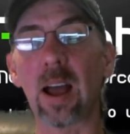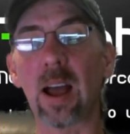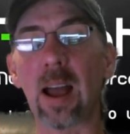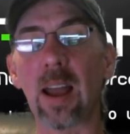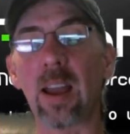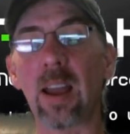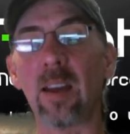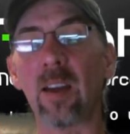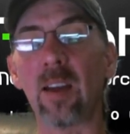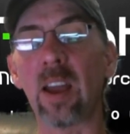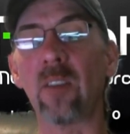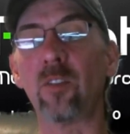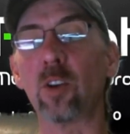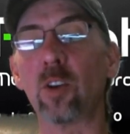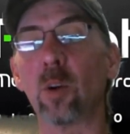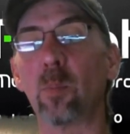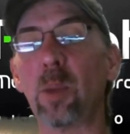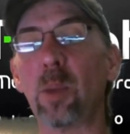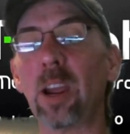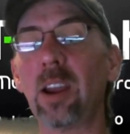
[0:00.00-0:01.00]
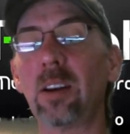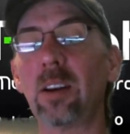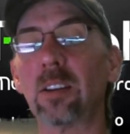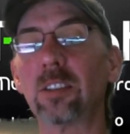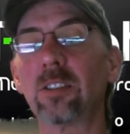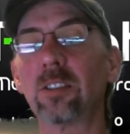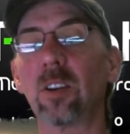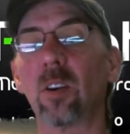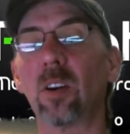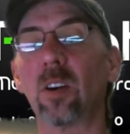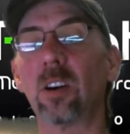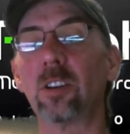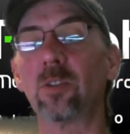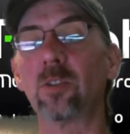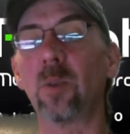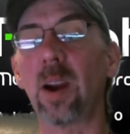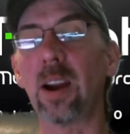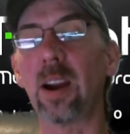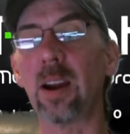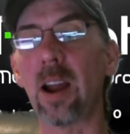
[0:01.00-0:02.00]
if you're being discouraged
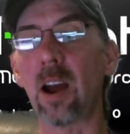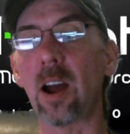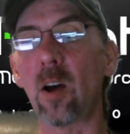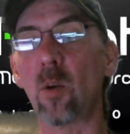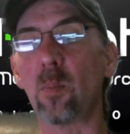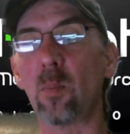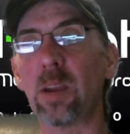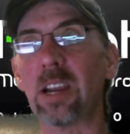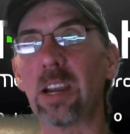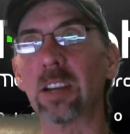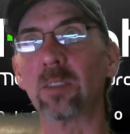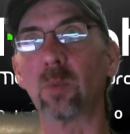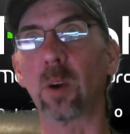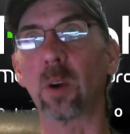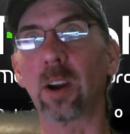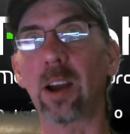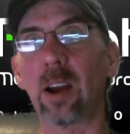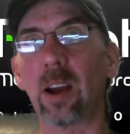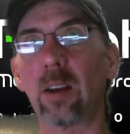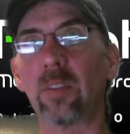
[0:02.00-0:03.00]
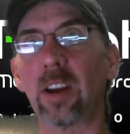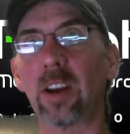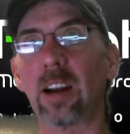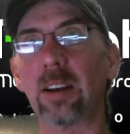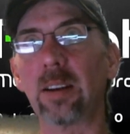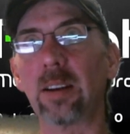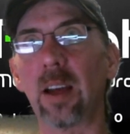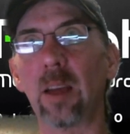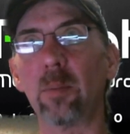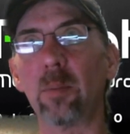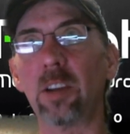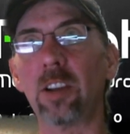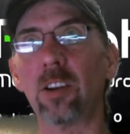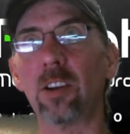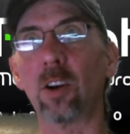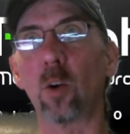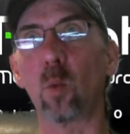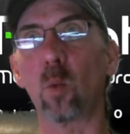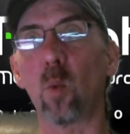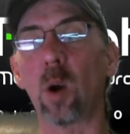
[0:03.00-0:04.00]
right now because we're kind of at a time of
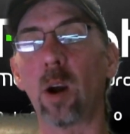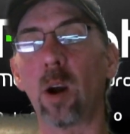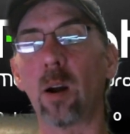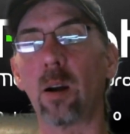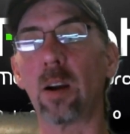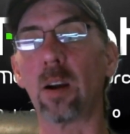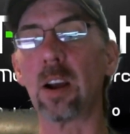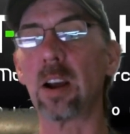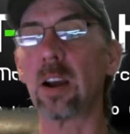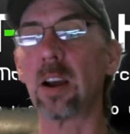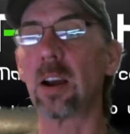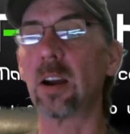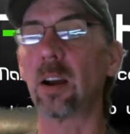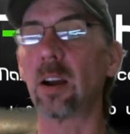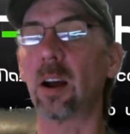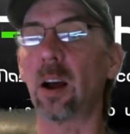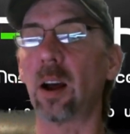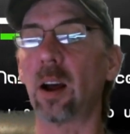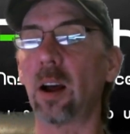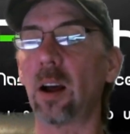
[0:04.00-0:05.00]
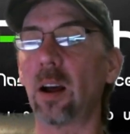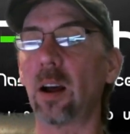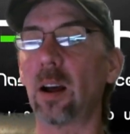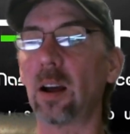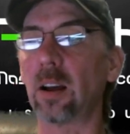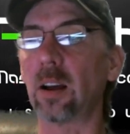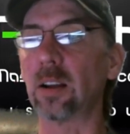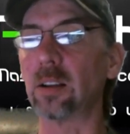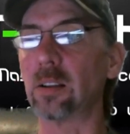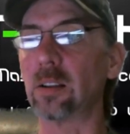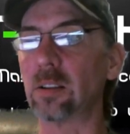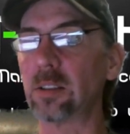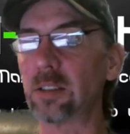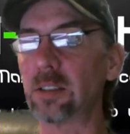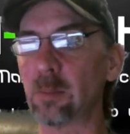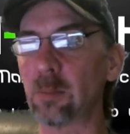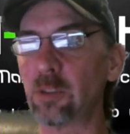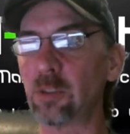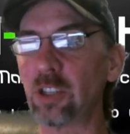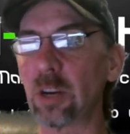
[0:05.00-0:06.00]
year where uh,
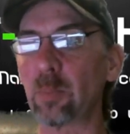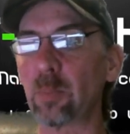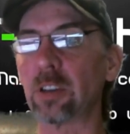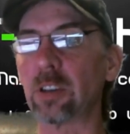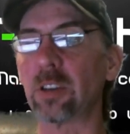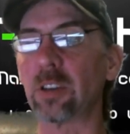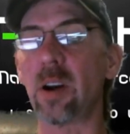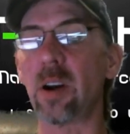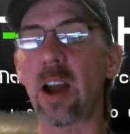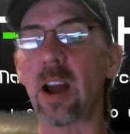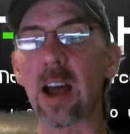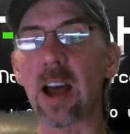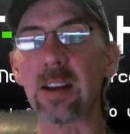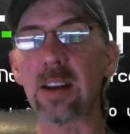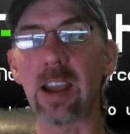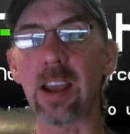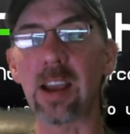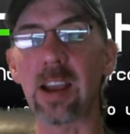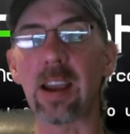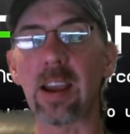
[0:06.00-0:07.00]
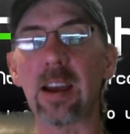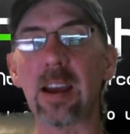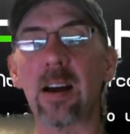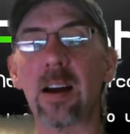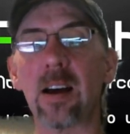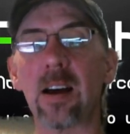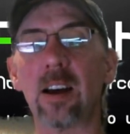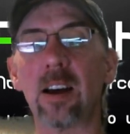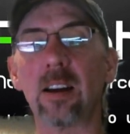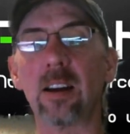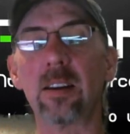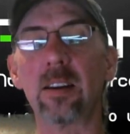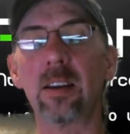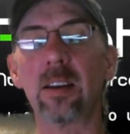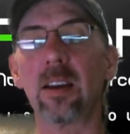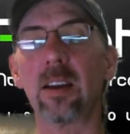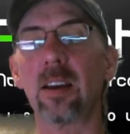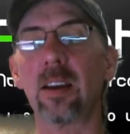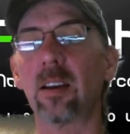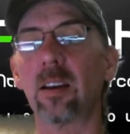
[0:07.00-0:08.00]
some shippers are not taking on
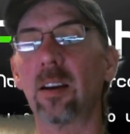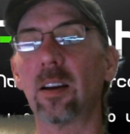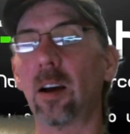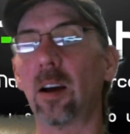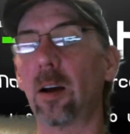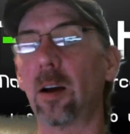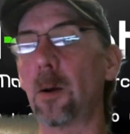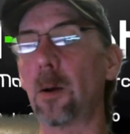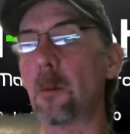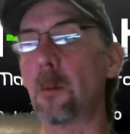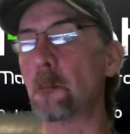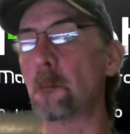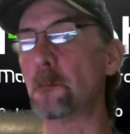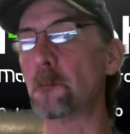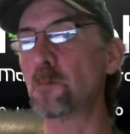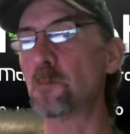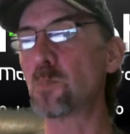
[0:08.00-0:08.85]
um,